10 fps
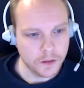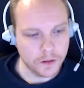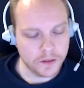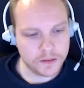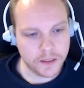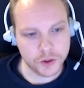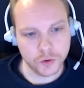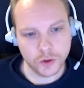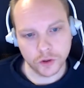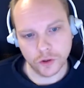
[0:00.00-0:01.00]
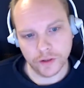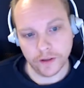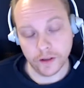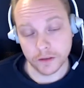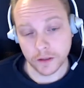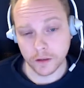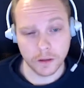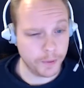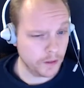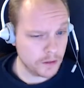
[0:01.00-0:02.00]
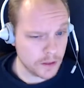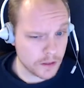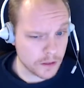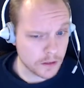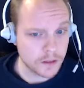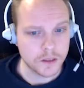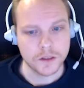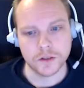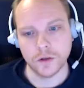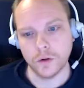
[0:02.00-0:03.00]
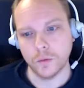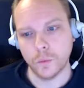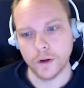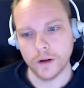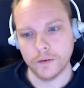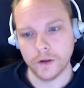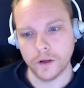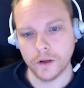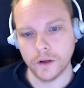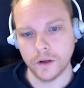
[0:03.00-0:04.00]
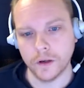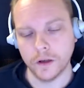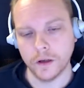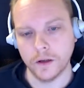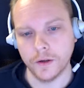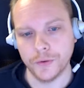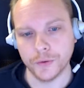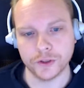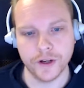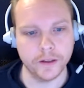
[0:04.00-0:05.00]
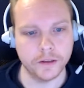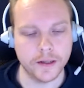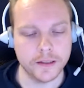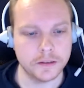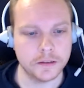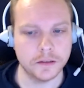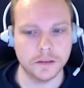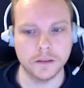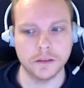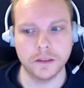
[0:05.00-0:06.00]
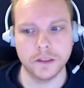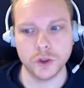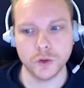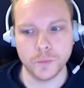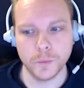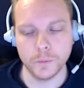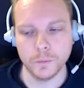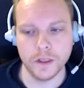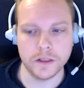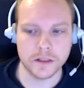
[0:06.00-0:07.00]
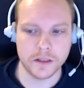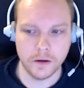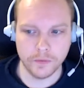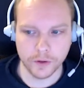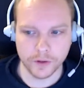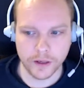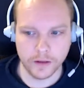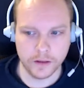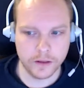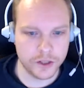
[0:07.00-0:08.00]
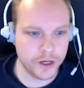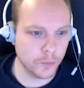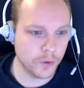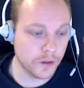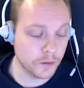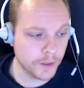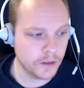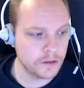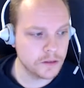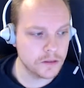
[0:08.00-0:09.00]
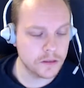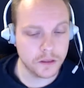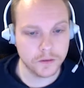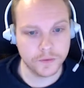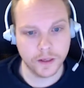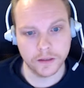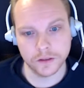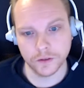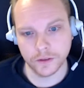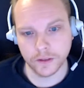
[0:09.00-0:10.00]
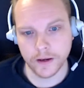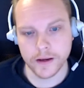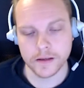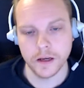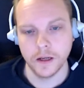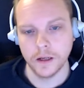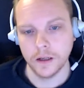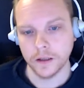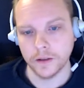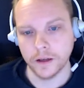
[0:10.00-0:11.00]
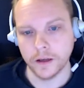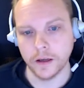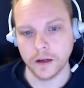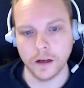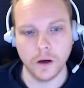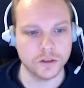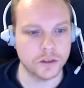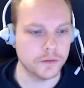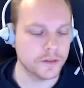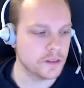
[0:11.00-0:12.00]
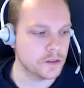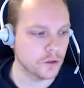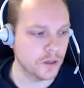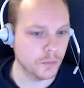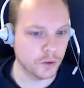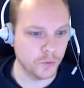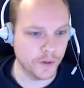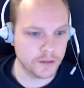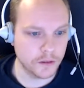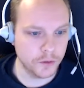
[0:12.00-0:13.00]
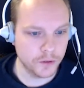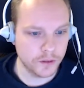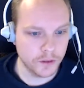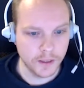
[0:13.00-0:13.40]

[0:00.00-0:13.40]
This test should not contain external dependencies. So whenever you create a test, it should be self-contained in the jar with the dependencies. If that is not the case, the cloud service is not able to execute it.